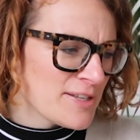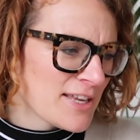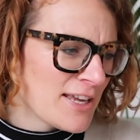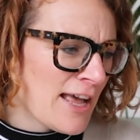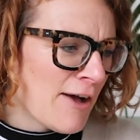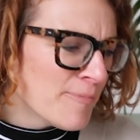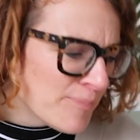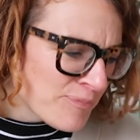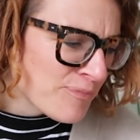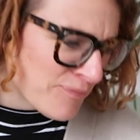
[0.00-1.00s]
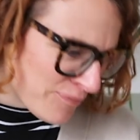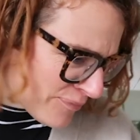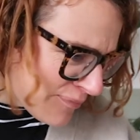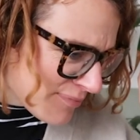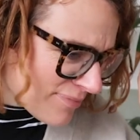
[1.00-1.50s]
biscuit now.
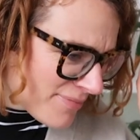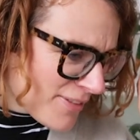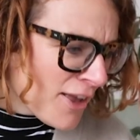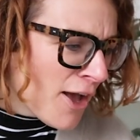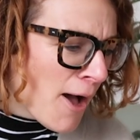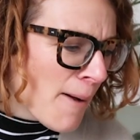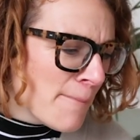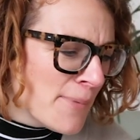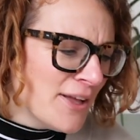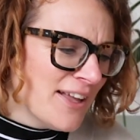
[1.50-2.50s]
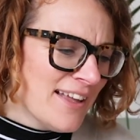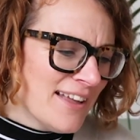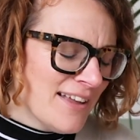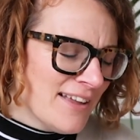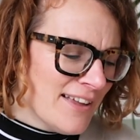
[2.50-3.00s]

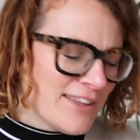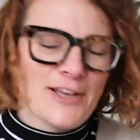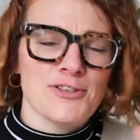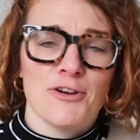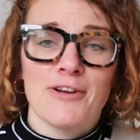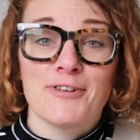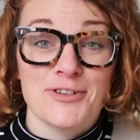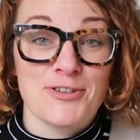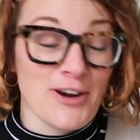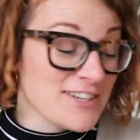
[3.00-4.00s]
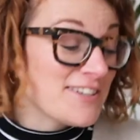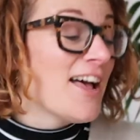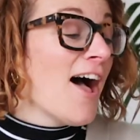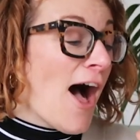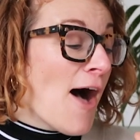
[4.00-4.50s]
Sorry, I've got distracted.
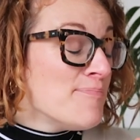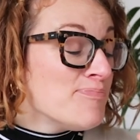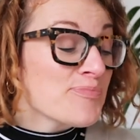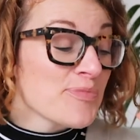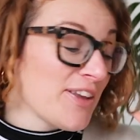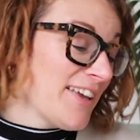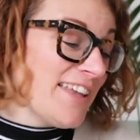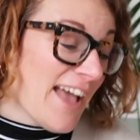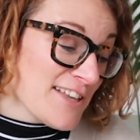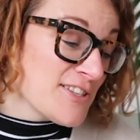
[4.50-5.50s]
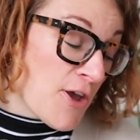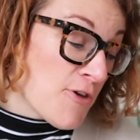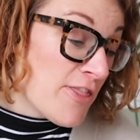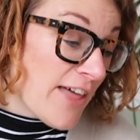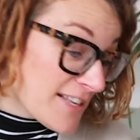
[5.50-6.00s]
So
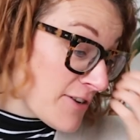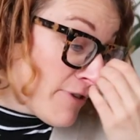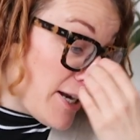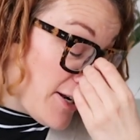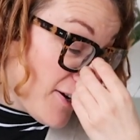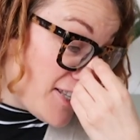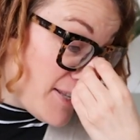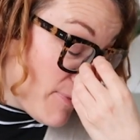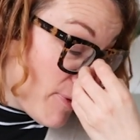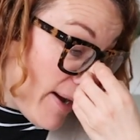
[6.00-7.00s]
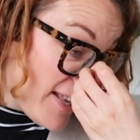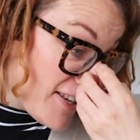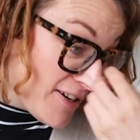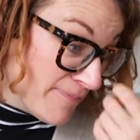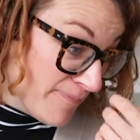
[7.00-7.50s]
that's a really nice simple
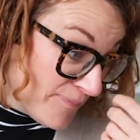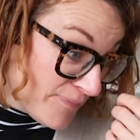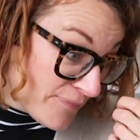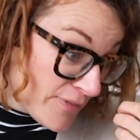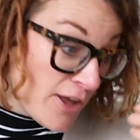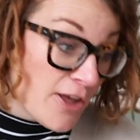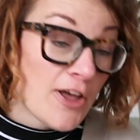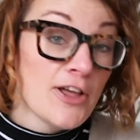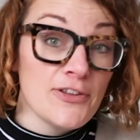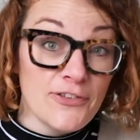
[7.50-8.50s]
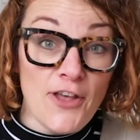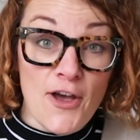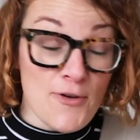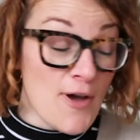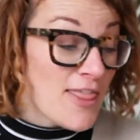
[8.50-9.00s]
pattern.
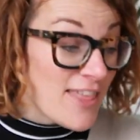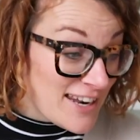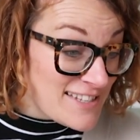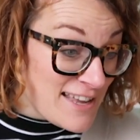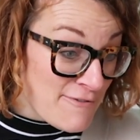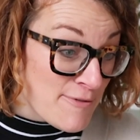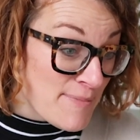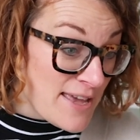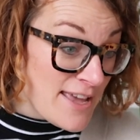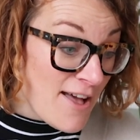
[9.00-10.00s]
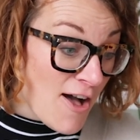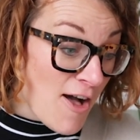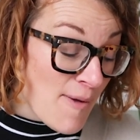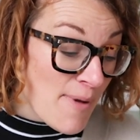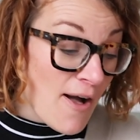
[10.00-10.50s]
So that is it for me.
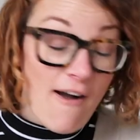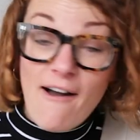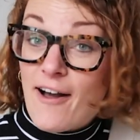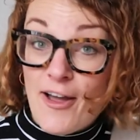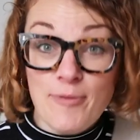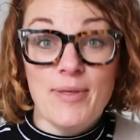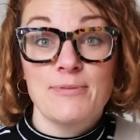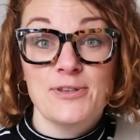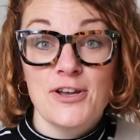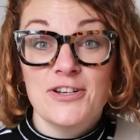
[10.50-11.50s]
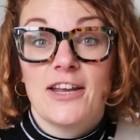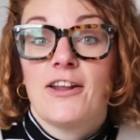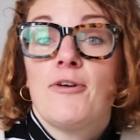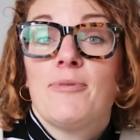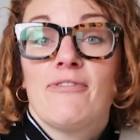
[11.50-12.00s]
I hope that was good, and
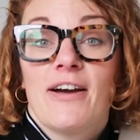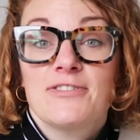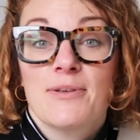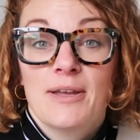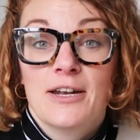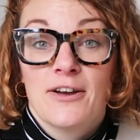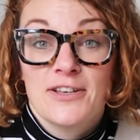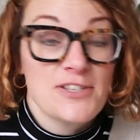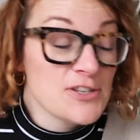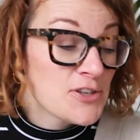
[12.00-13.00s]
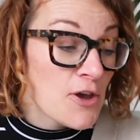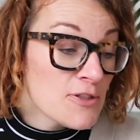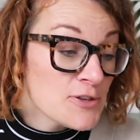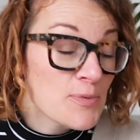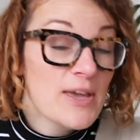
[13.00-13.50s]
I hope you found something nice to sew
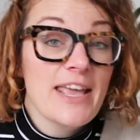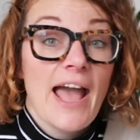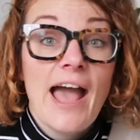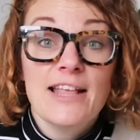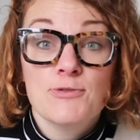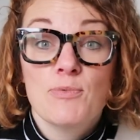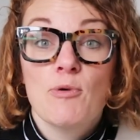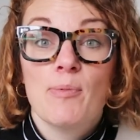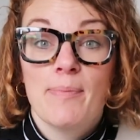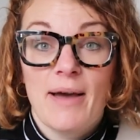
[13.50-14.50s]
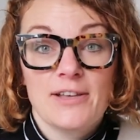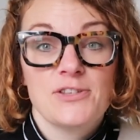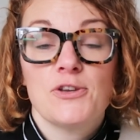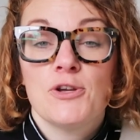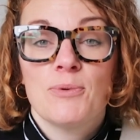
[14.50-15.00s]
this week, and we will be back
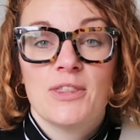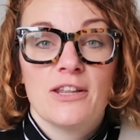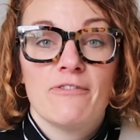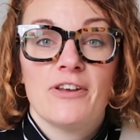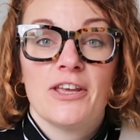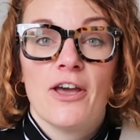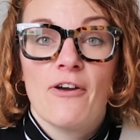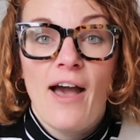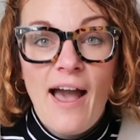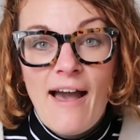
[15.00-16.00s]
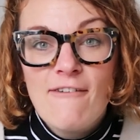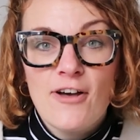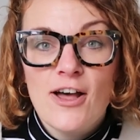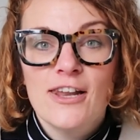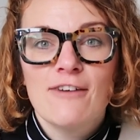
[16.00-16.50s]
soon with another video. Have
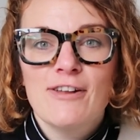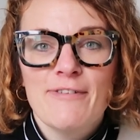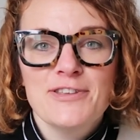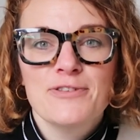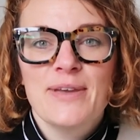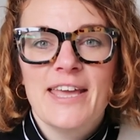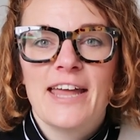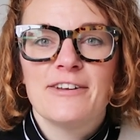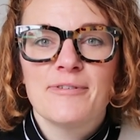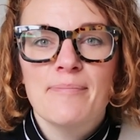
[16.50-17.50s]
a lovely rest of the weekend.